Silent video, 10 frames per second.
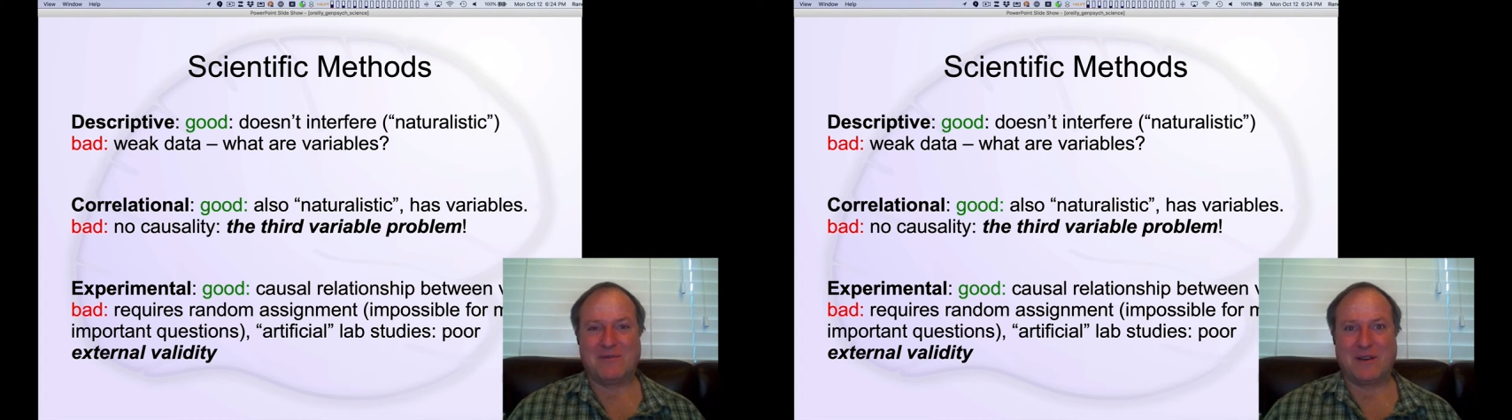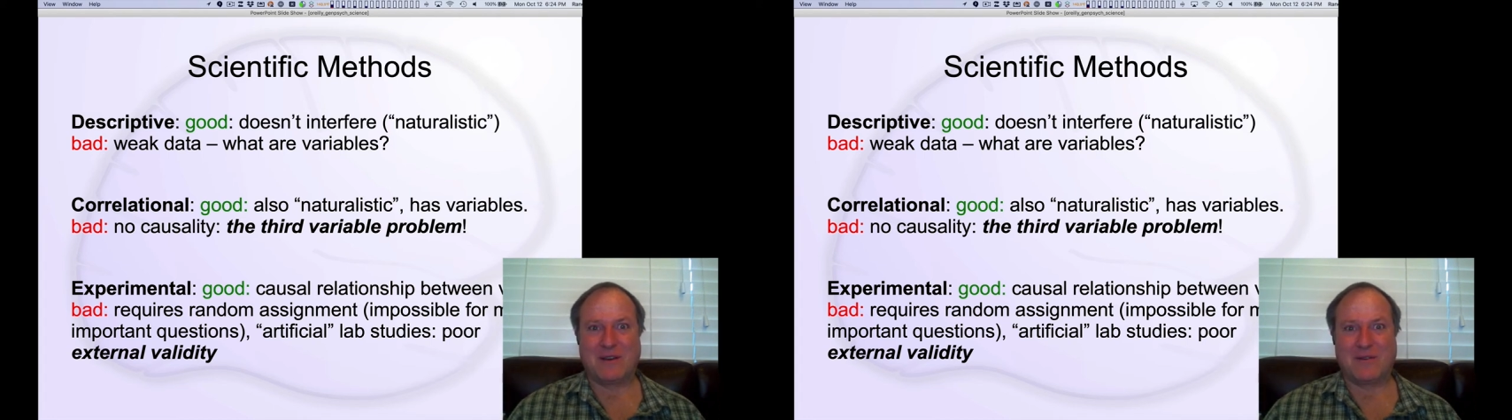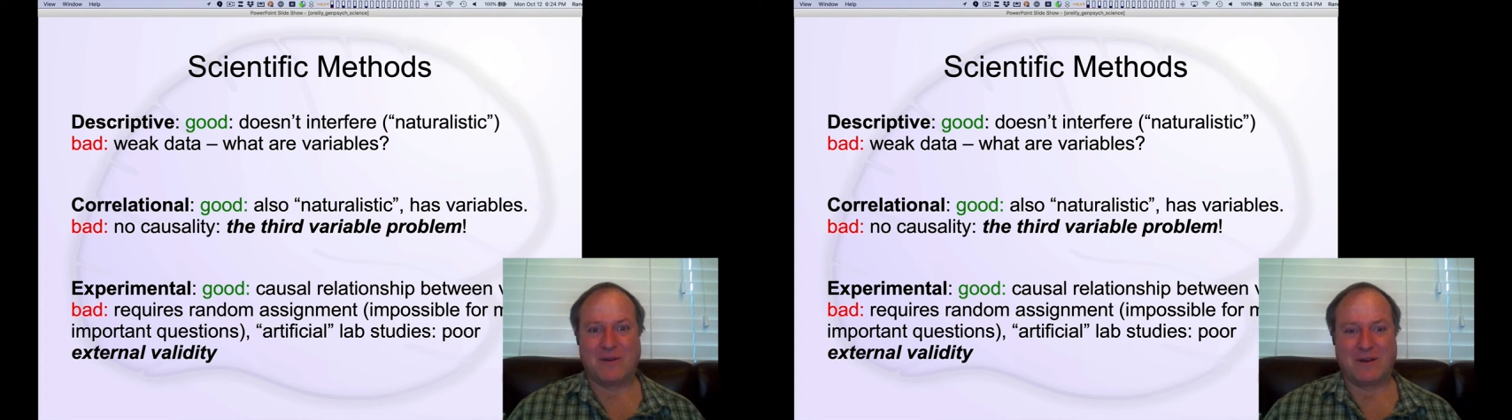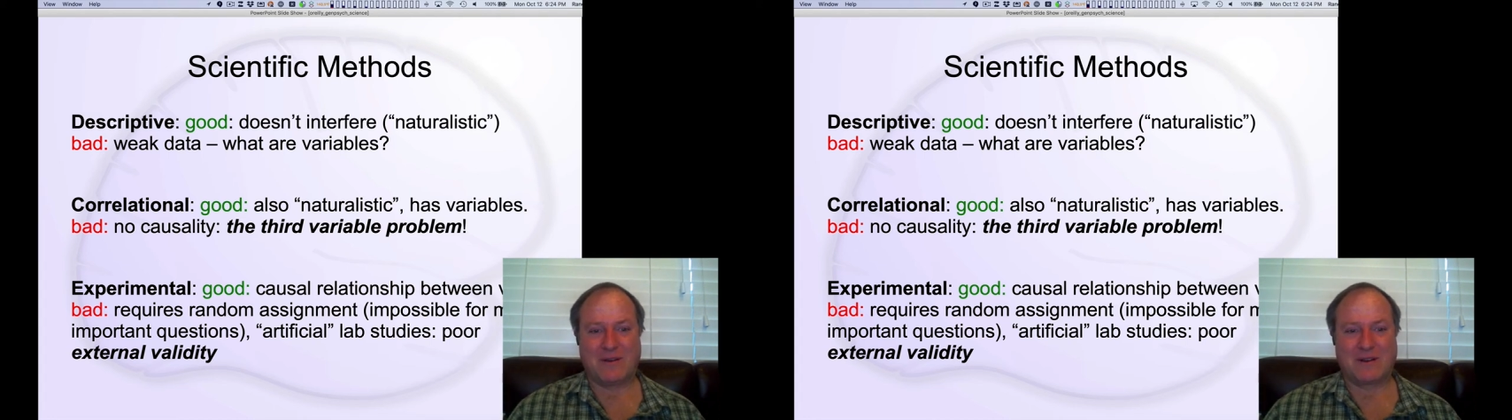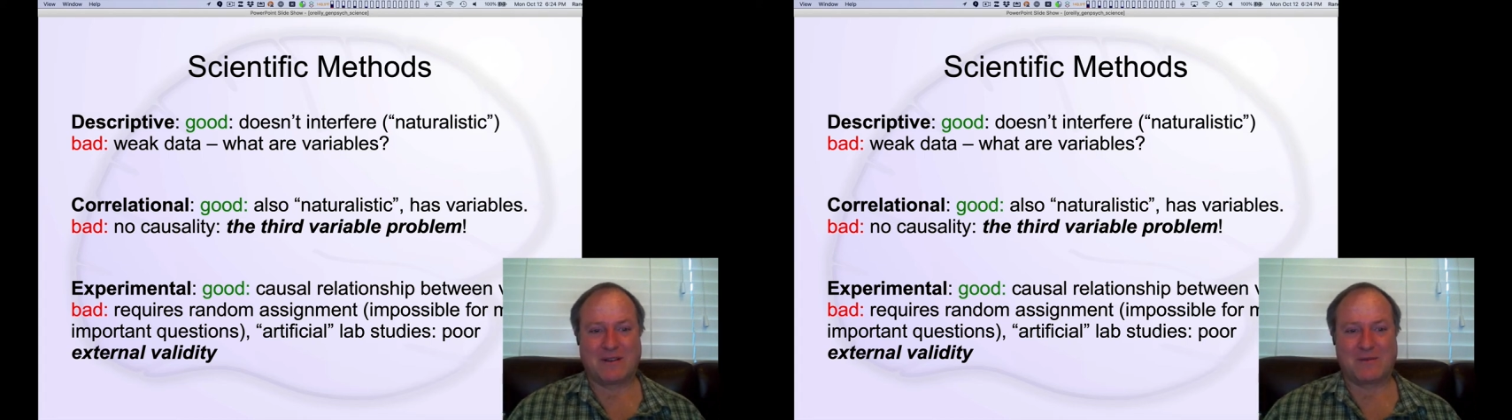very weird
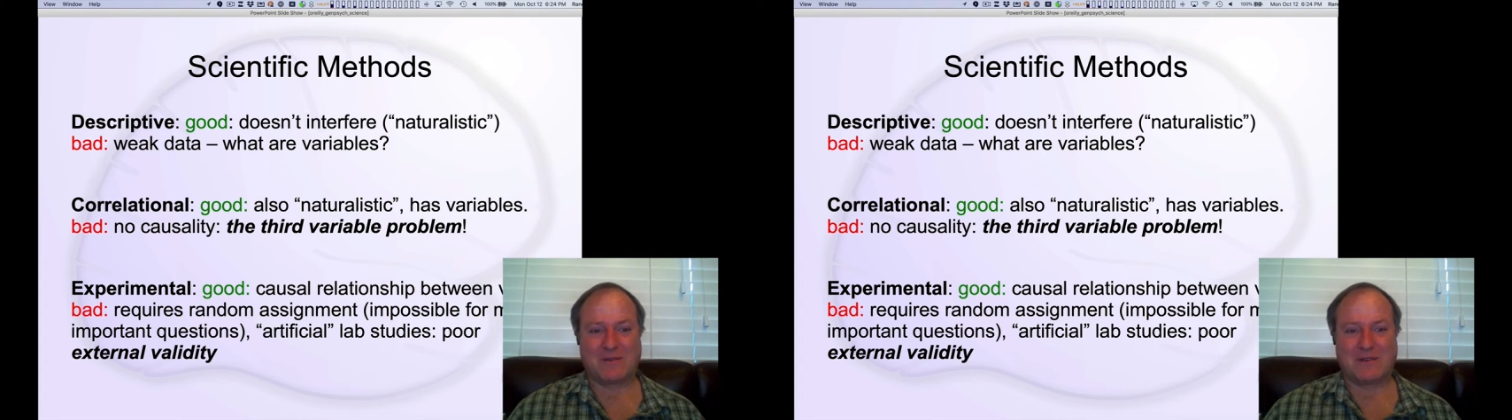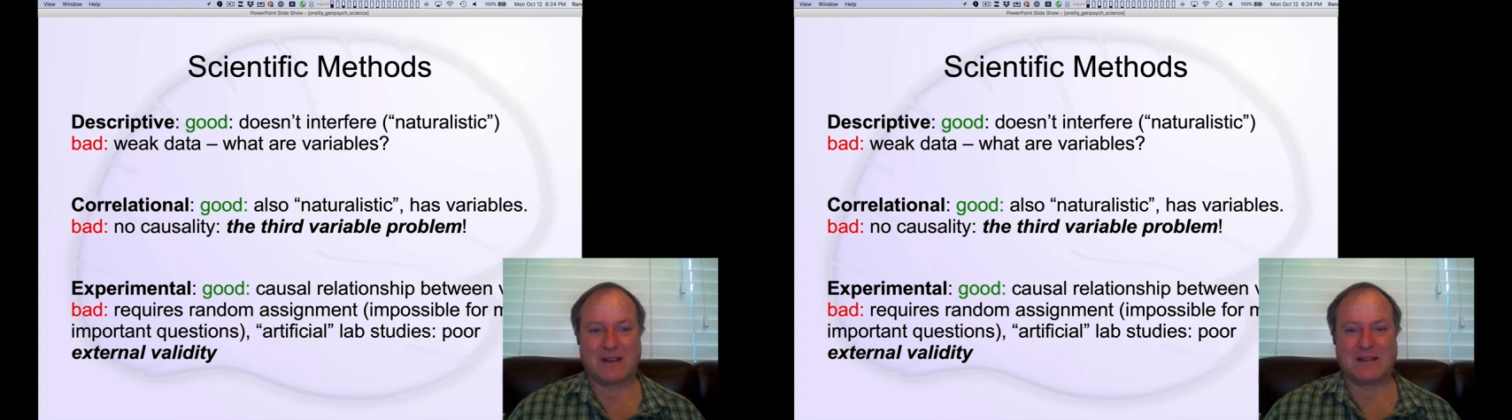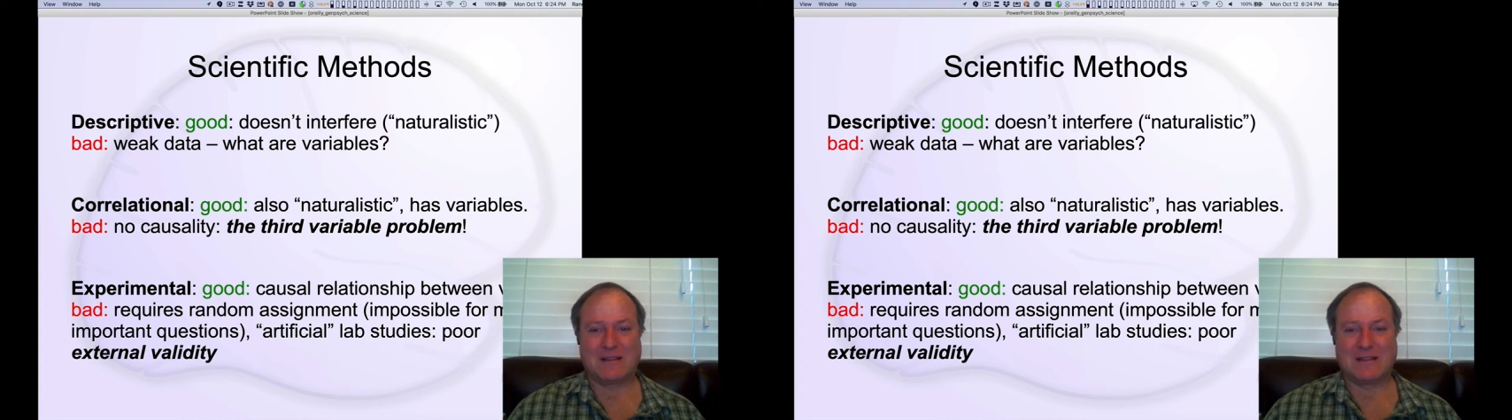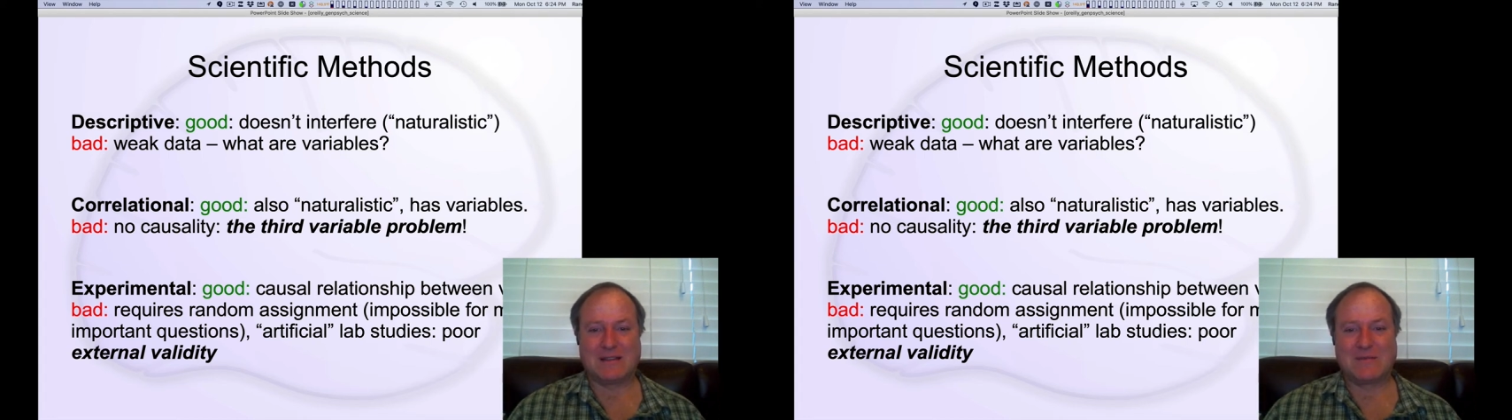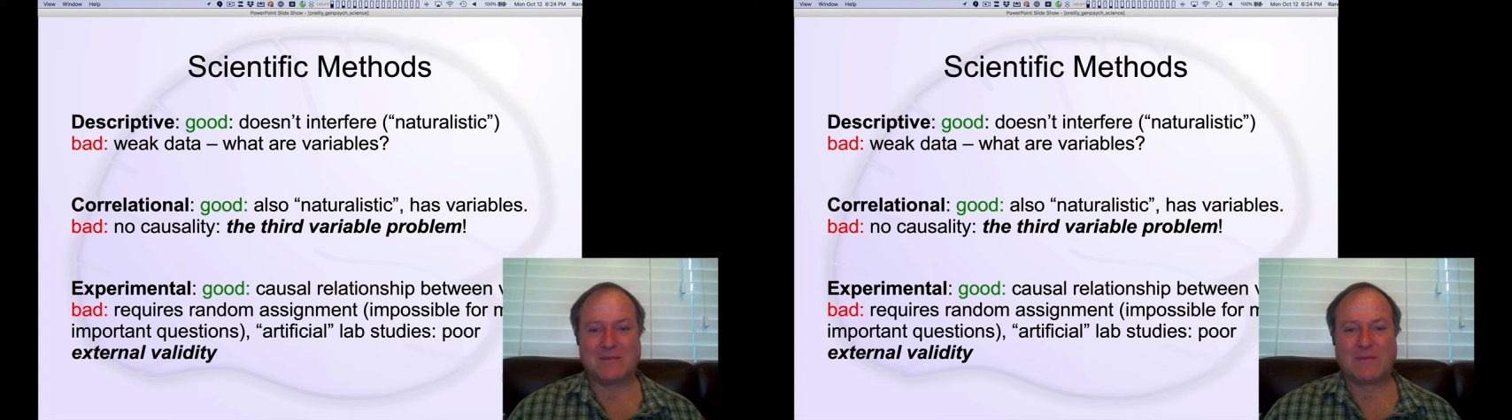exceptional cases.